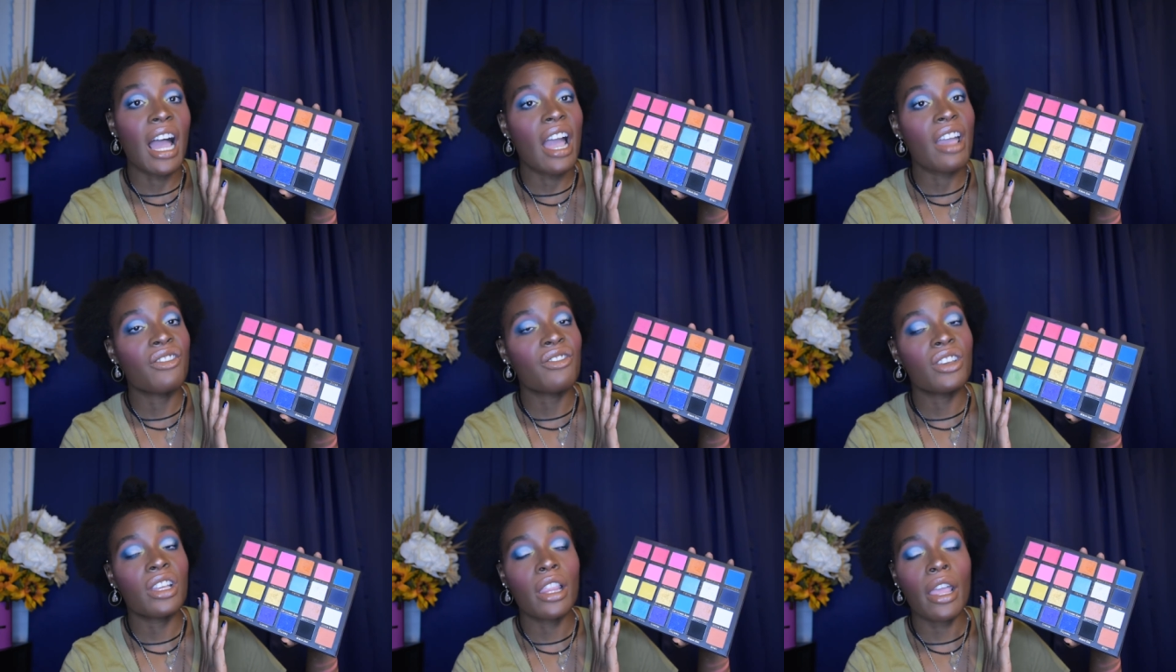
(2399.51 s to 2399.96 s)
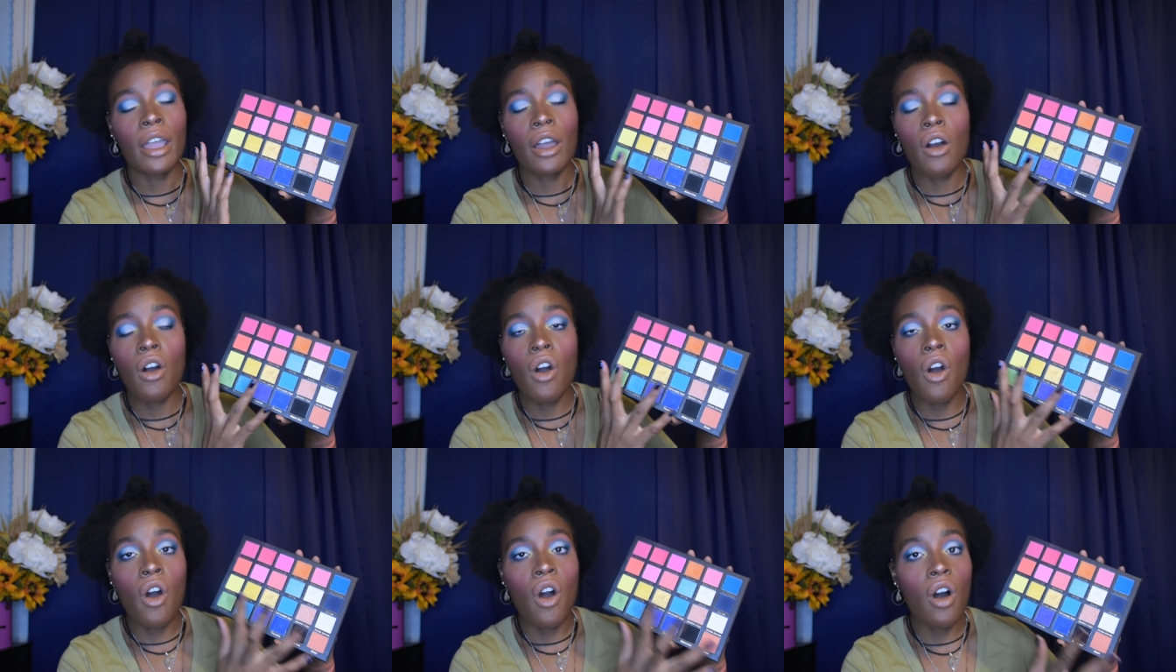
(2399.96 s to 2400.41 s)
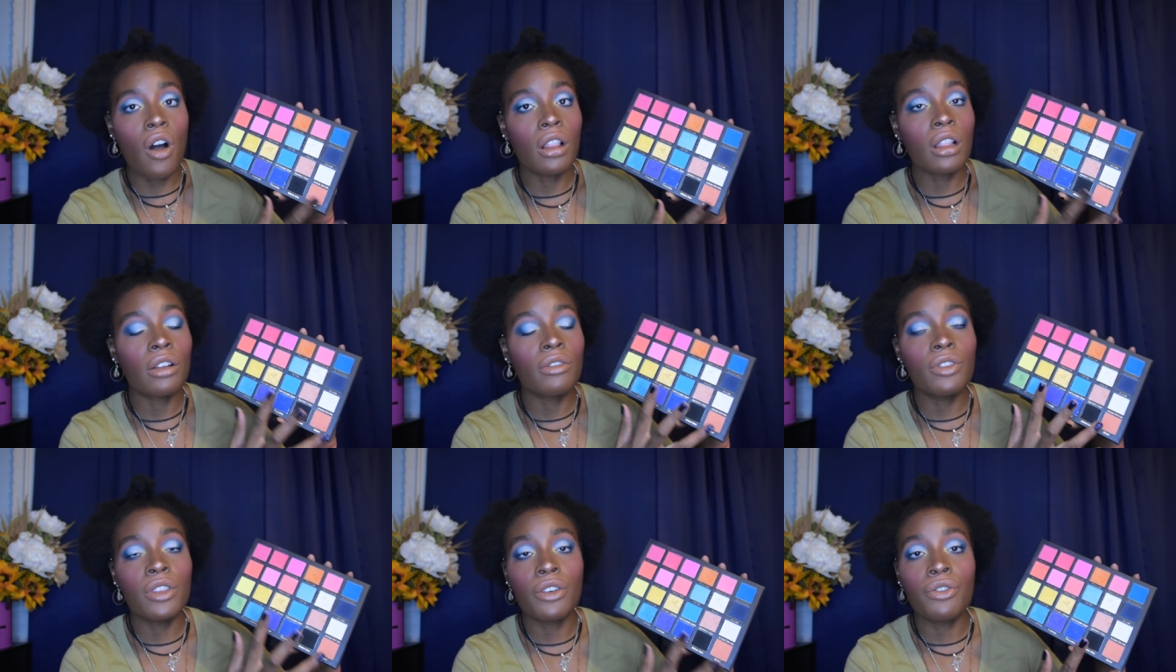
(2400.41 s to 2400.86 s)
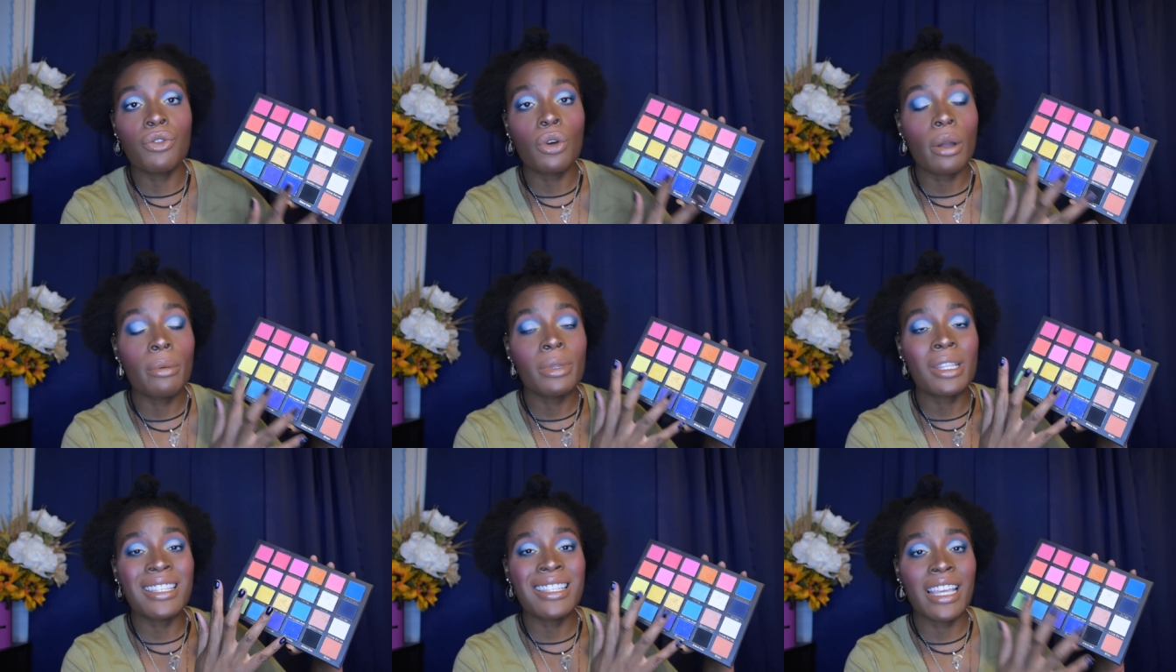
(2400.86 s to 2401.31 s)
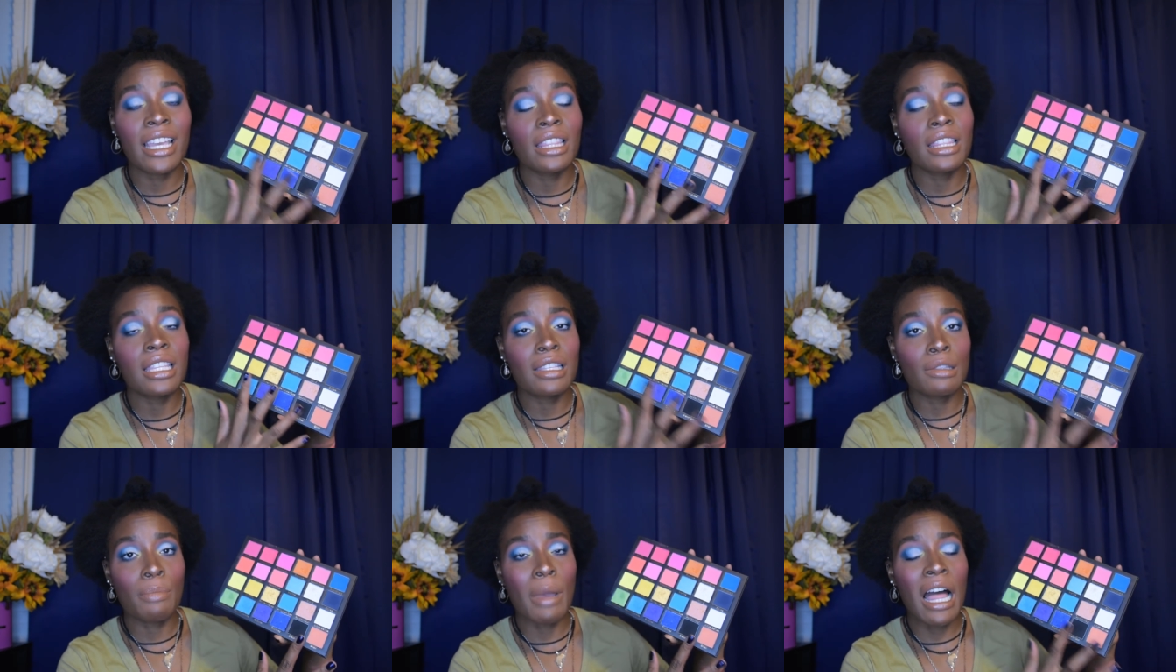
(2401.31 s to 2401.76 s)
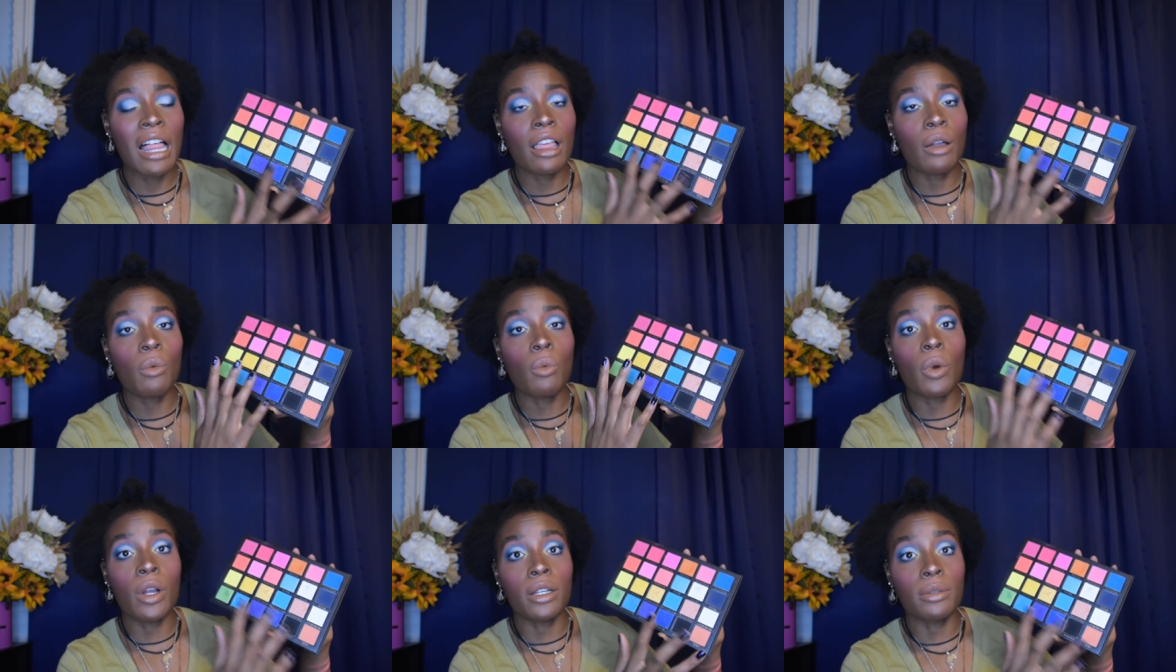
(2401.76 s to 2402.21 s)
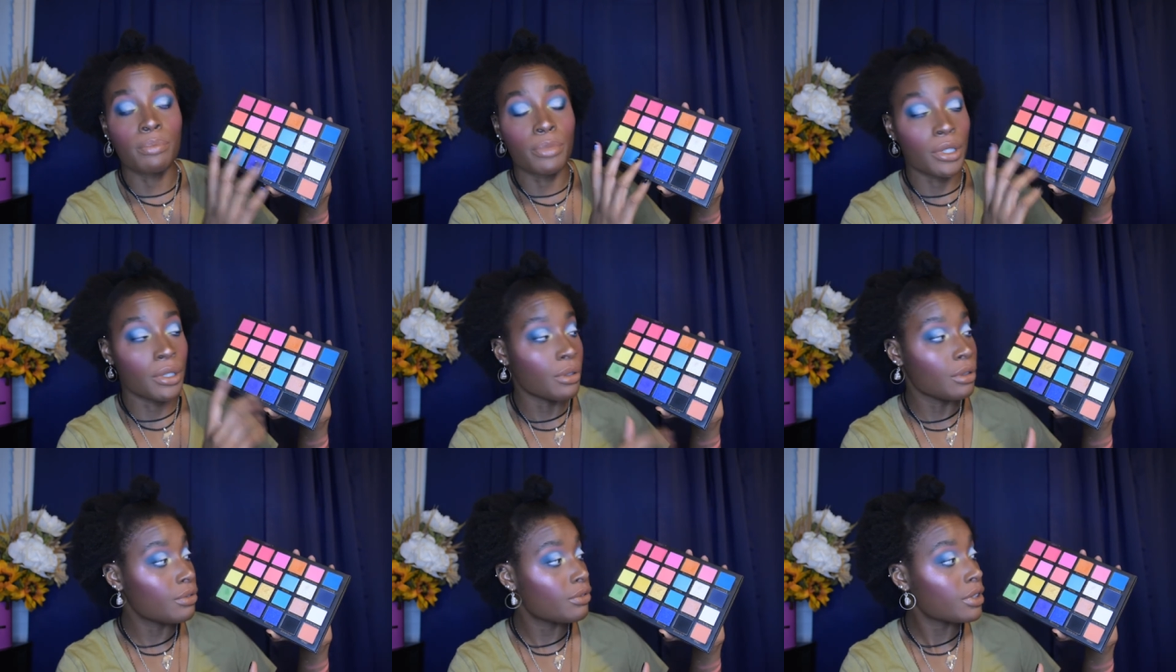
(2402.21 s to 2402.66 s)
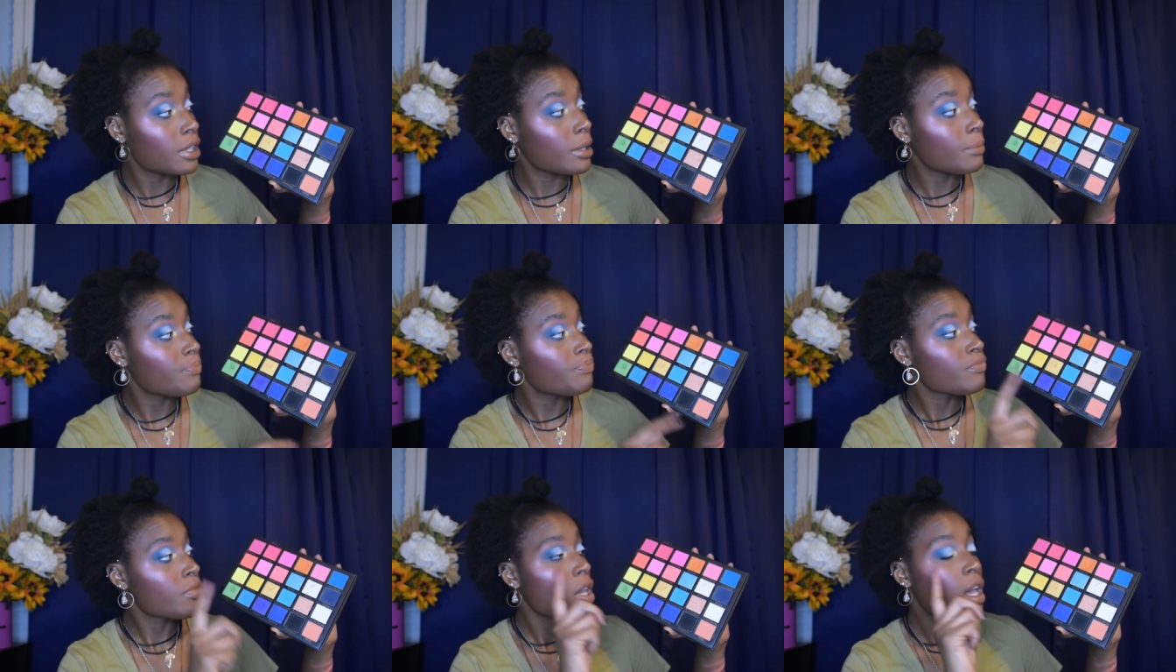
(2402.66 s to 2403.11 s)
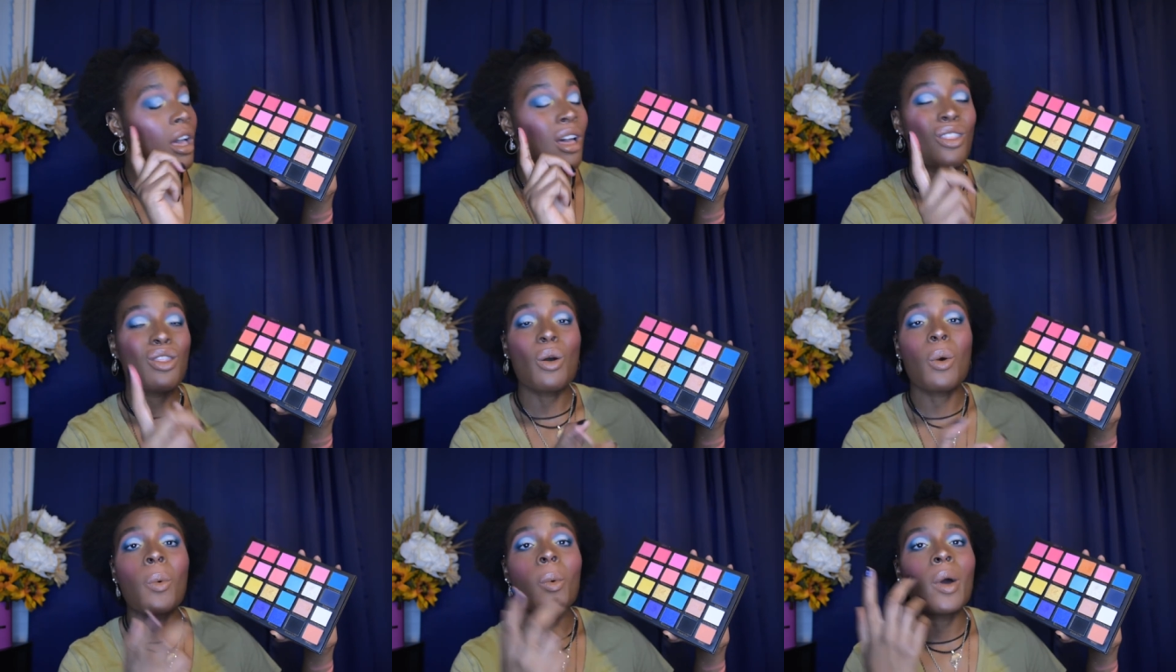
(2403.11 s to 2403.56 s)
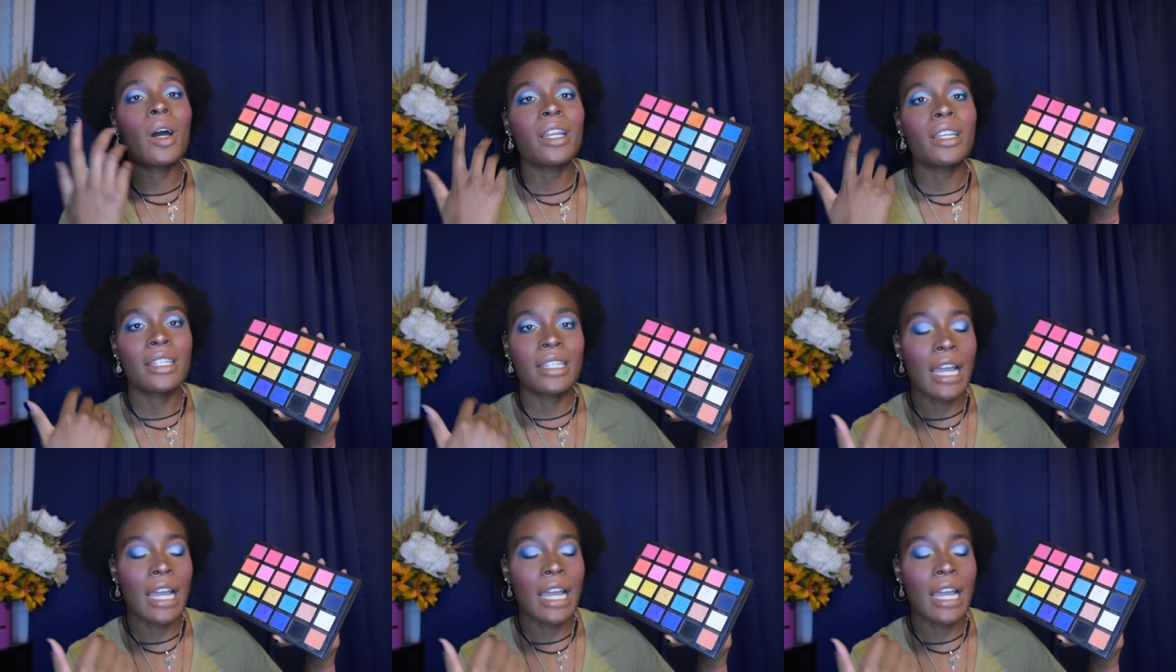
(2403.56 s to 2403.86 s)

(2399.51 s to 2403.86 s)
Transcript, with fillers: I feel like all of the formulas in this palette work beautifully. The one